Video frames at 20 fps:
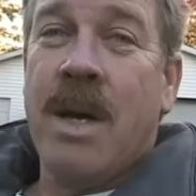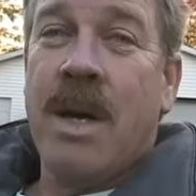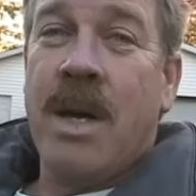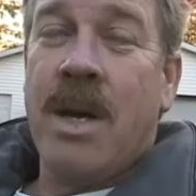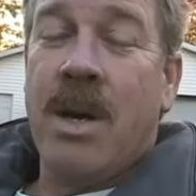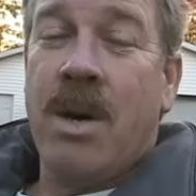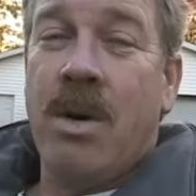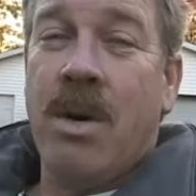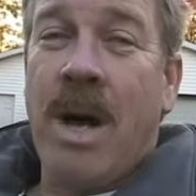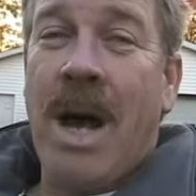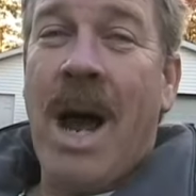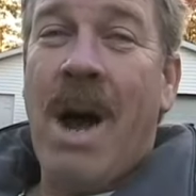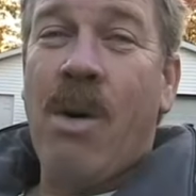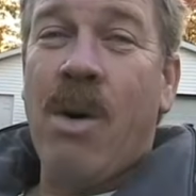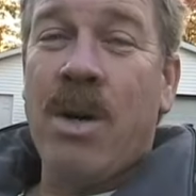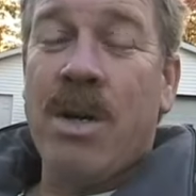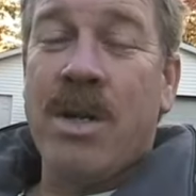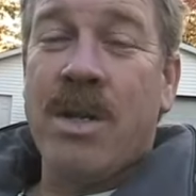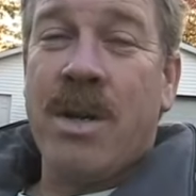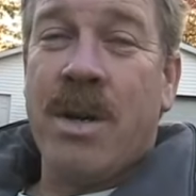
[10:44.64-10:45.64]

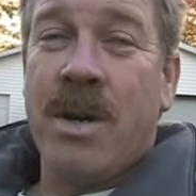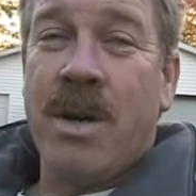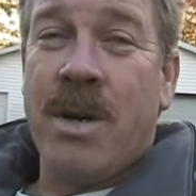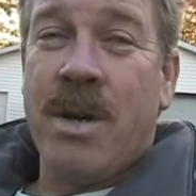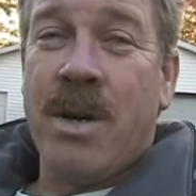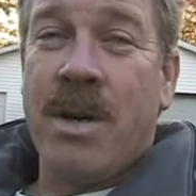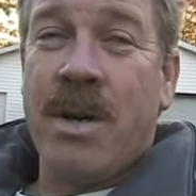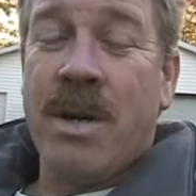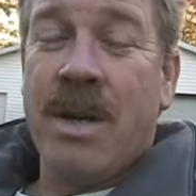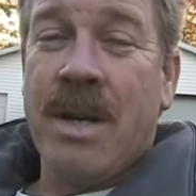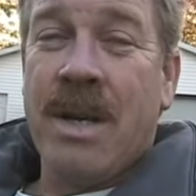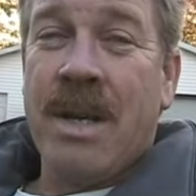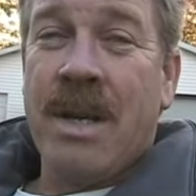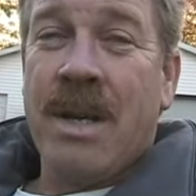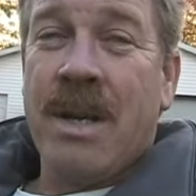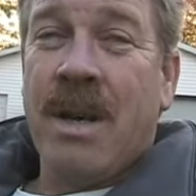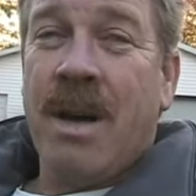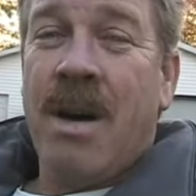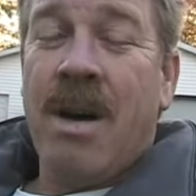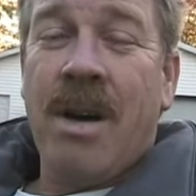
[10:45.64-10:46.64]
Howard Stern,
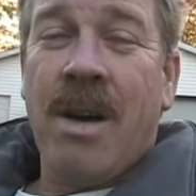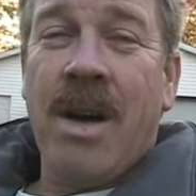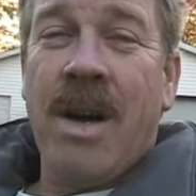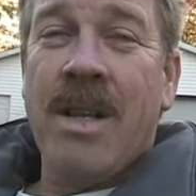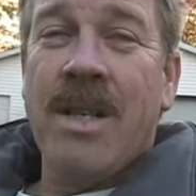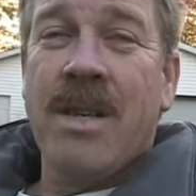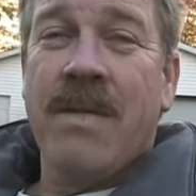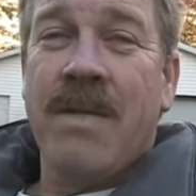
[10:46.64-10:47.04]
all kinds